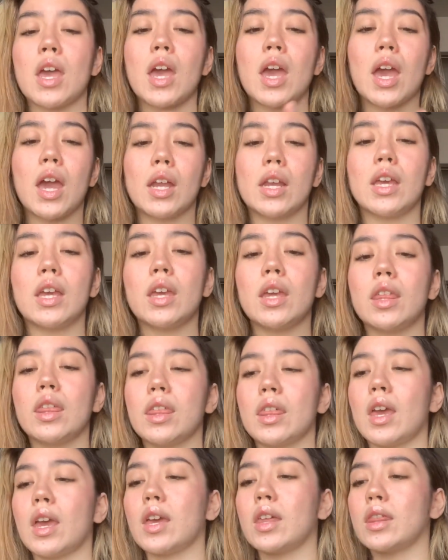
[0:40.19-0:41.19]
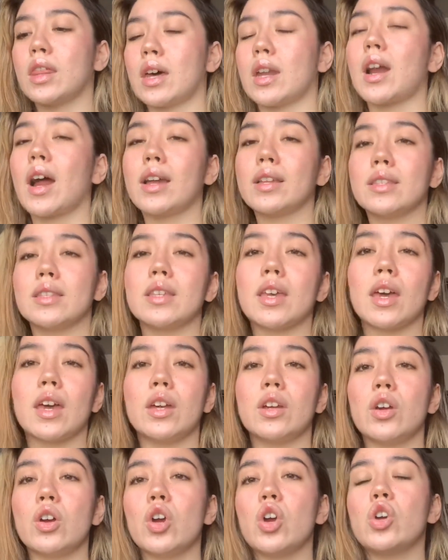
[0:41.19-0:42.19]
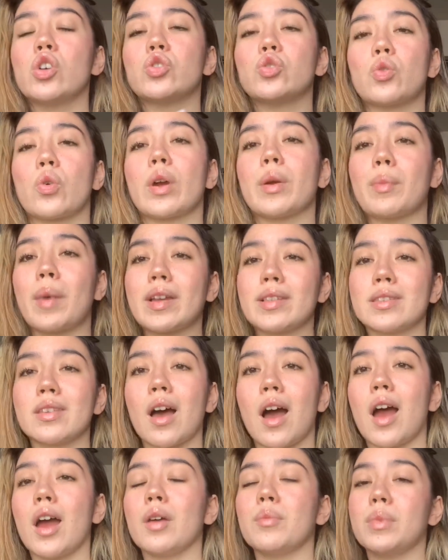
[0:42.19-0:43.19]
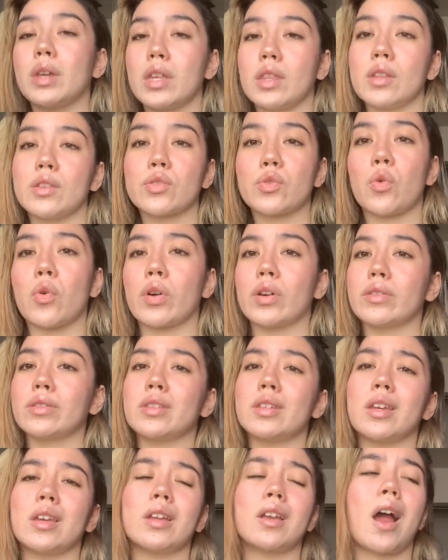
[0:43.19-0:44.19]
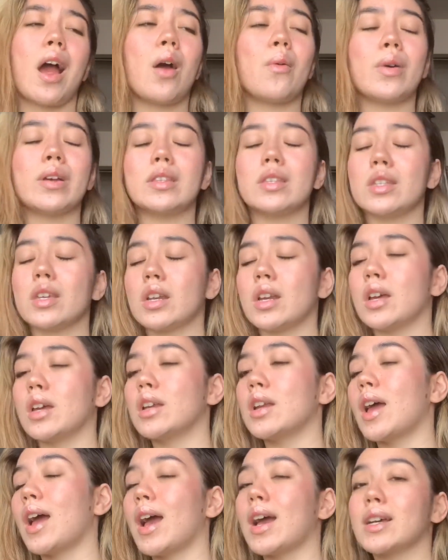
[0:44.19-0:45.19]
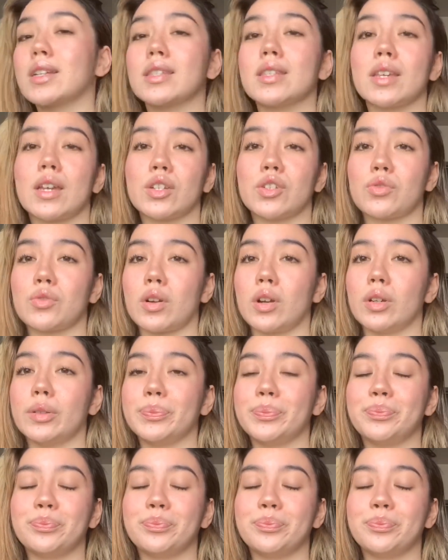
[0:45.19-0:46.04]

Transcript: anything that I did during my time in this quarantine, how I did it, etc.